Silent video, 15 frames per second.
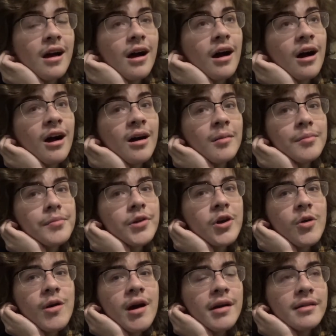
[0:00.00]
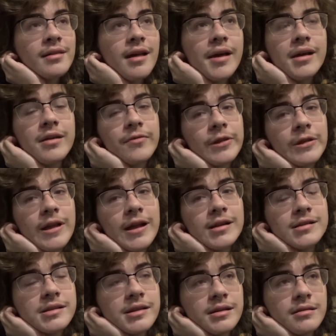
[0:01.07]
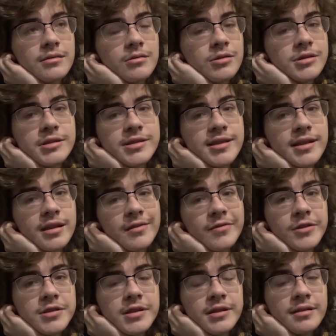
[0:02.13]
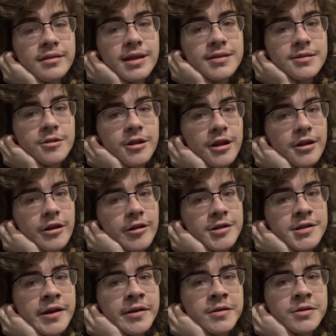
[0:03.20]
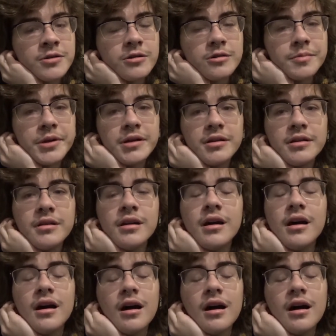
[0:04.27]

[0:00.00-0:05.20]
Go ahead and like if you liked it, or dislike if you didn't. That's okay, you're entitled to your opinion.